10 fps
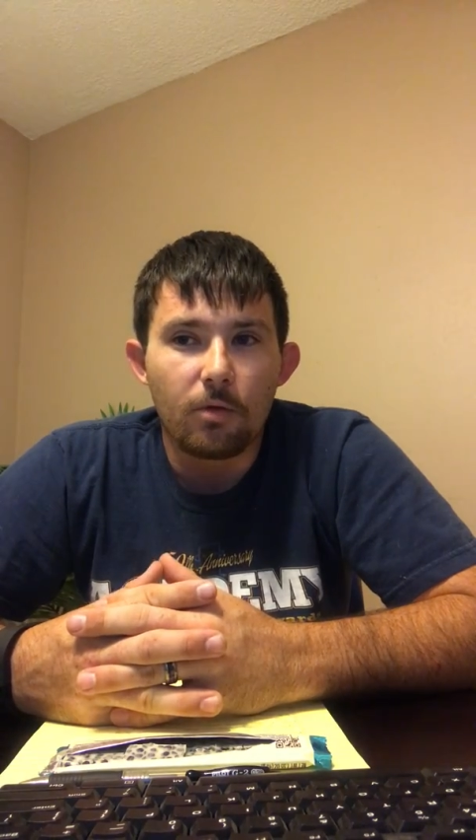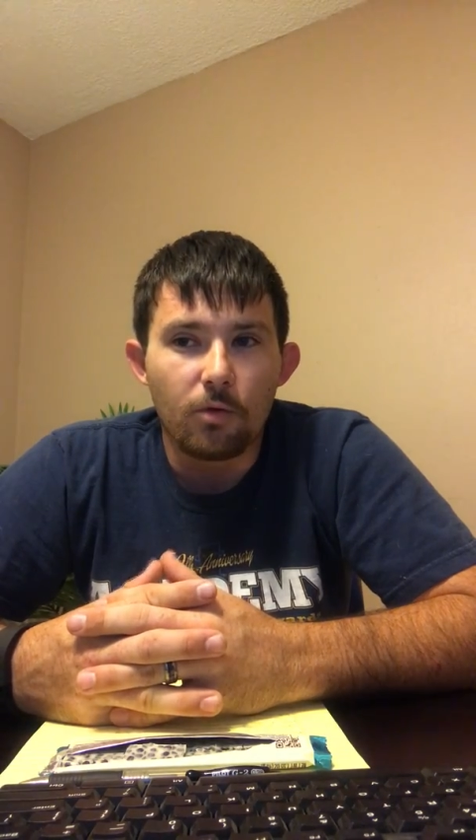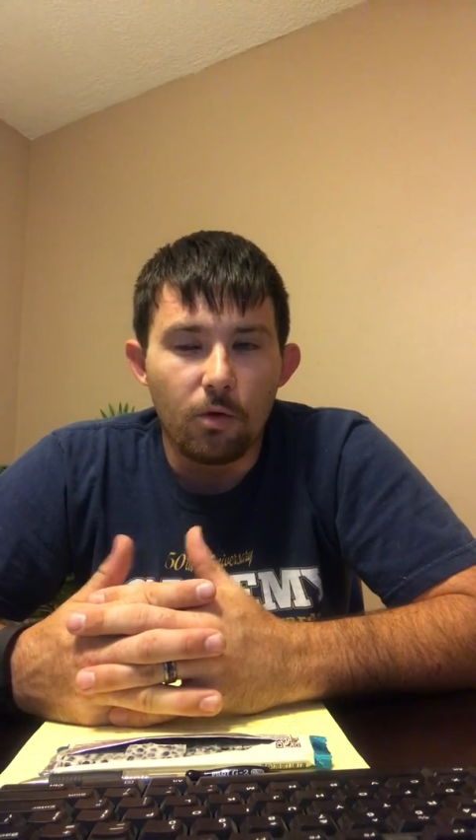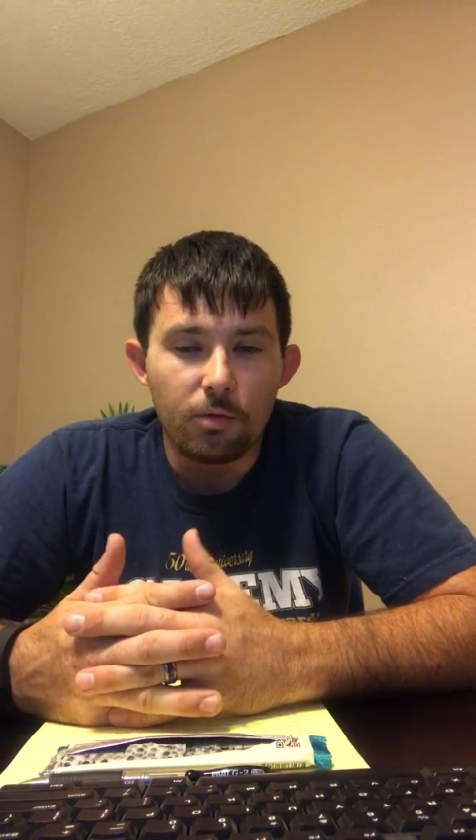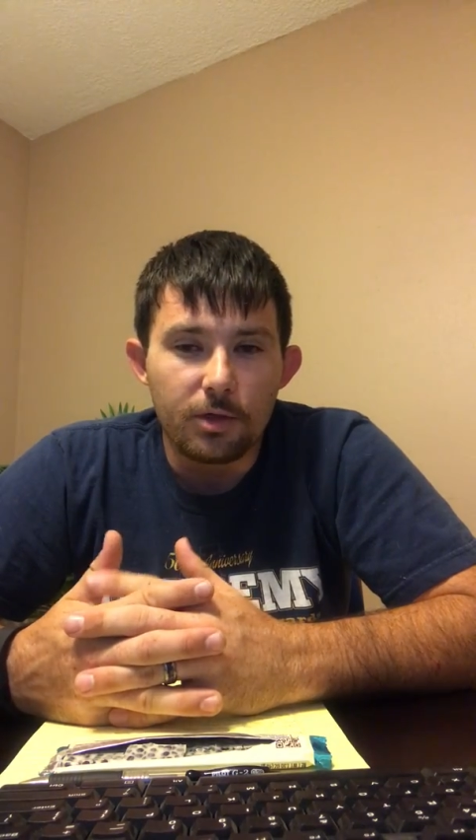
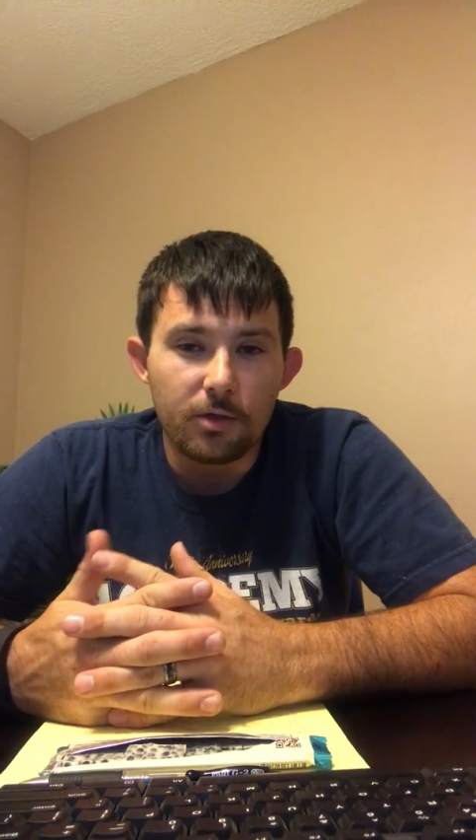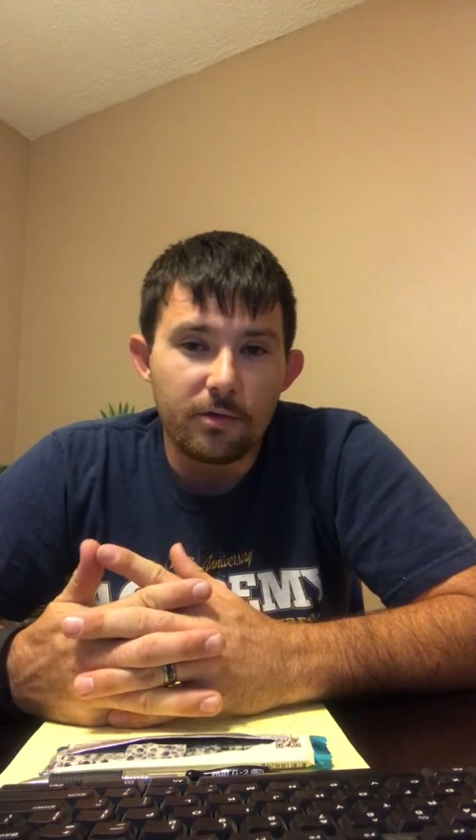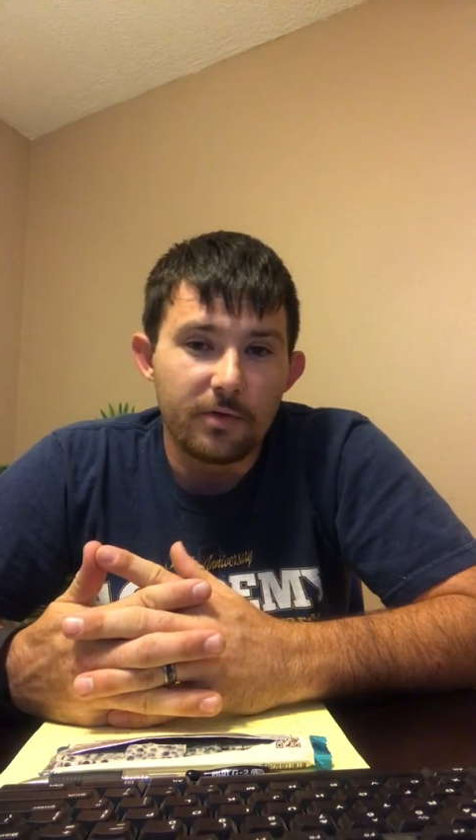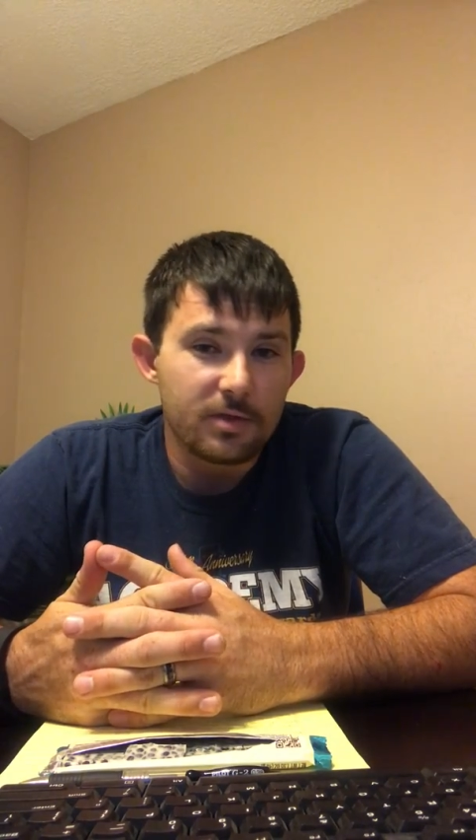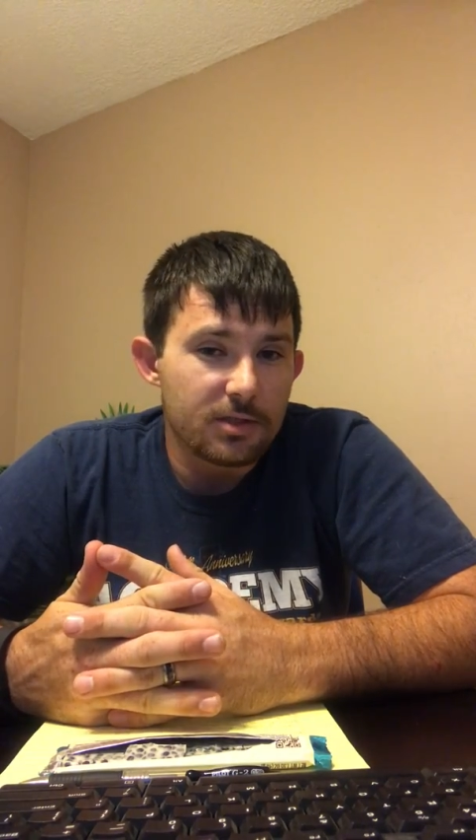The oil will kill
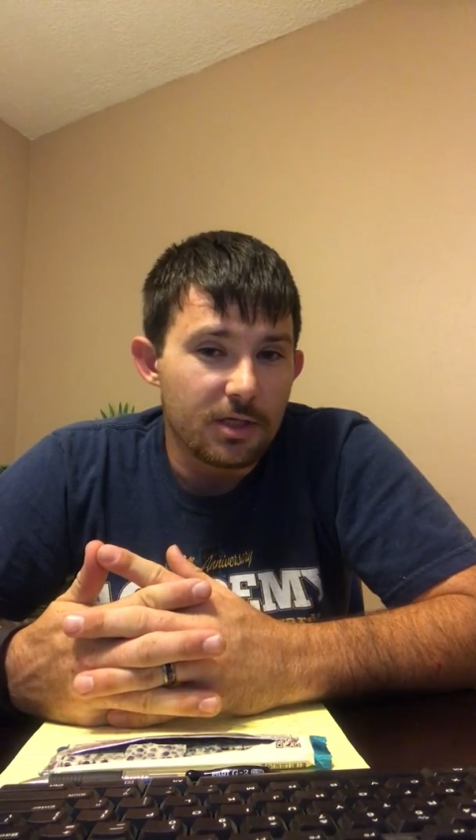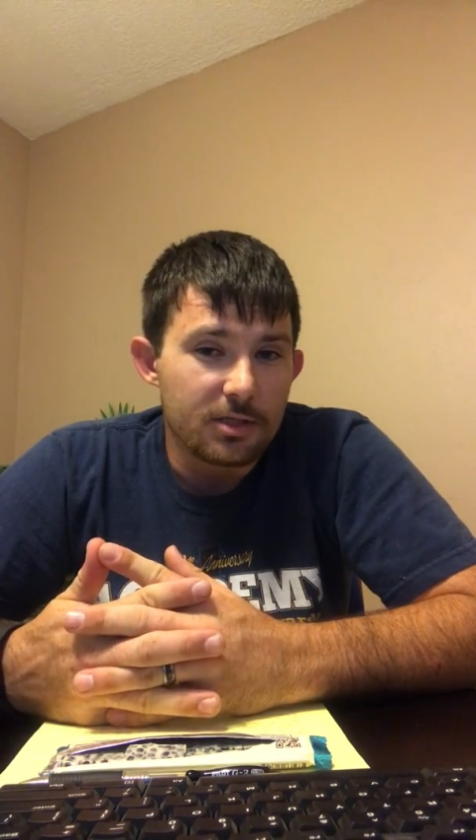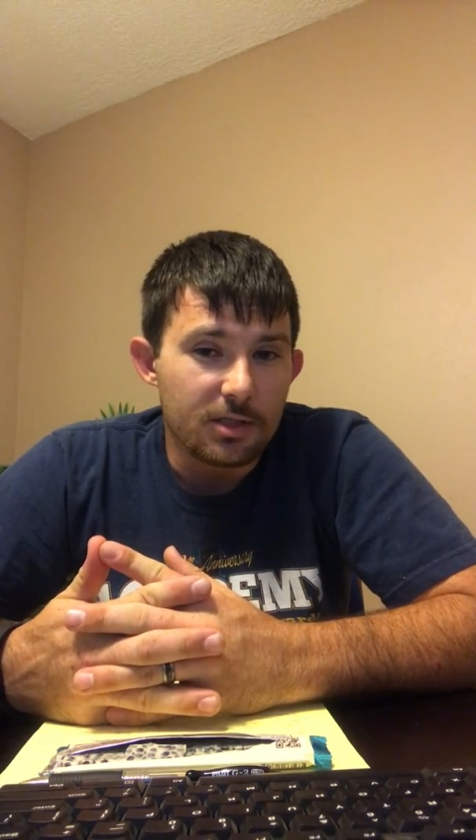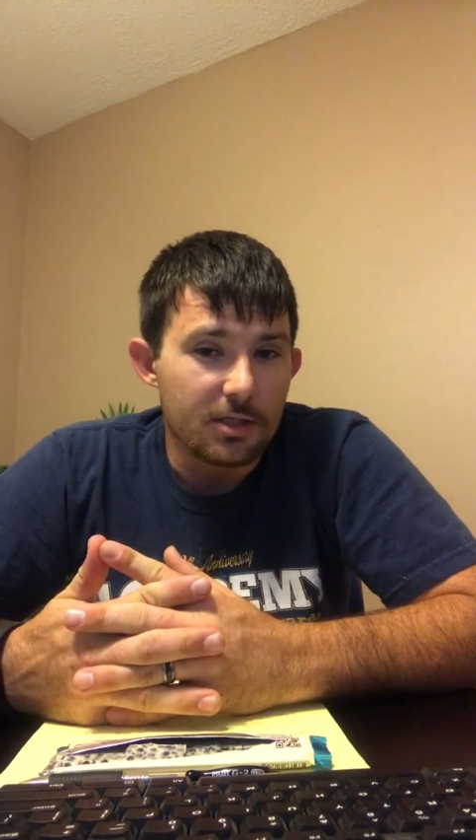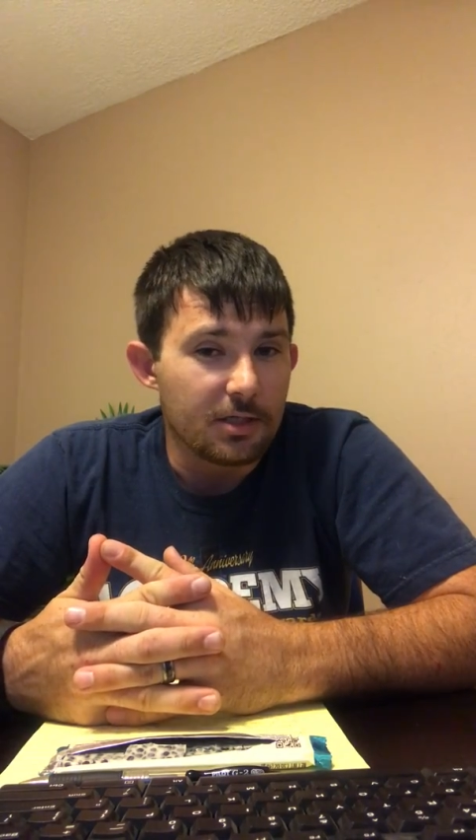the
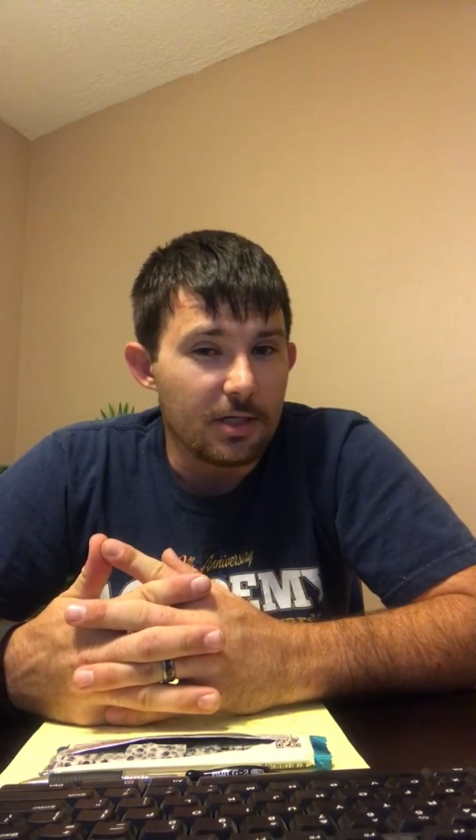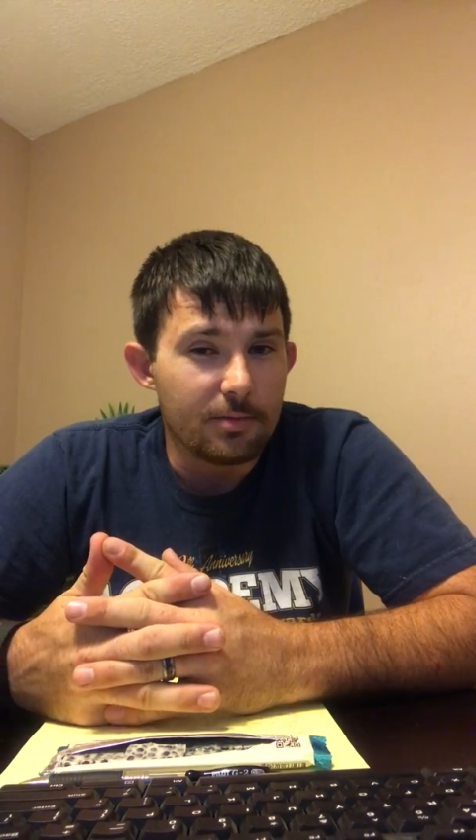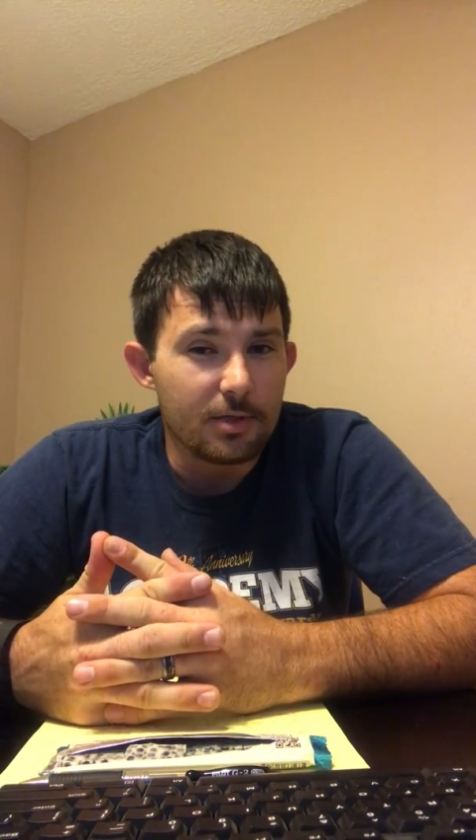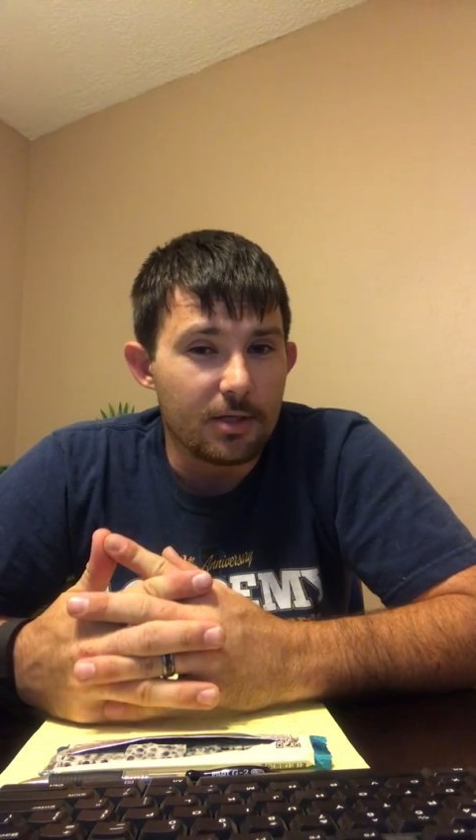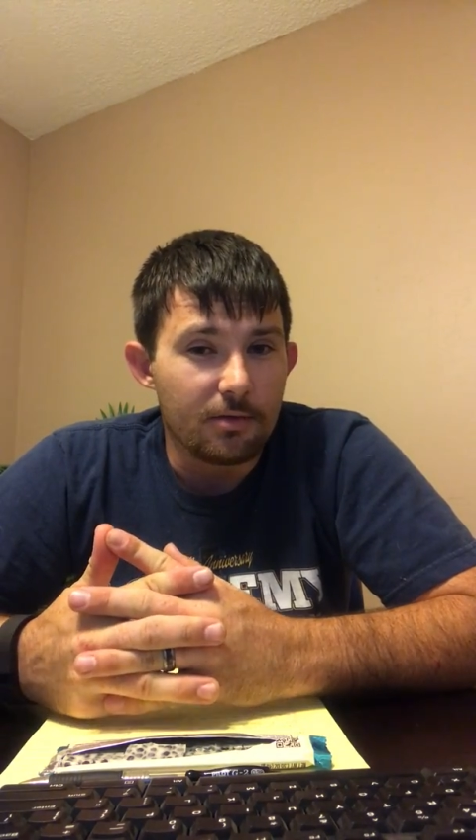vegetation and
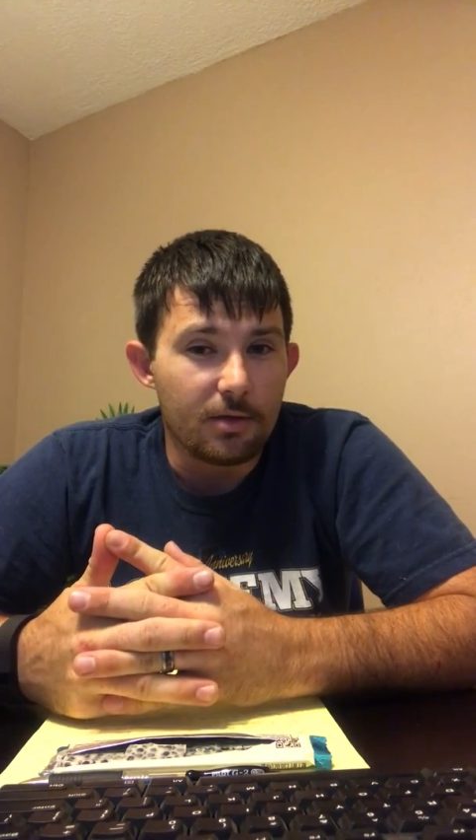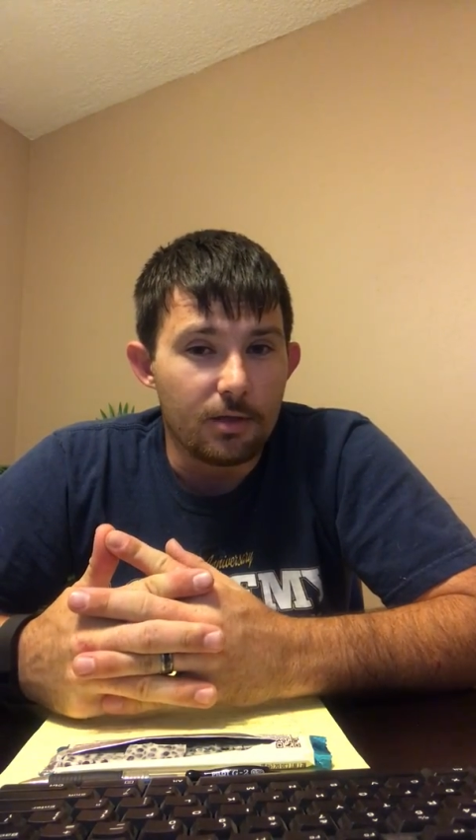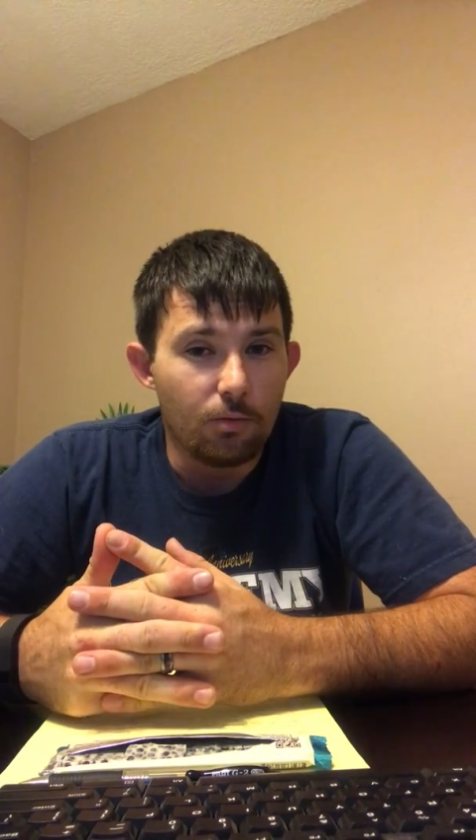contaminate the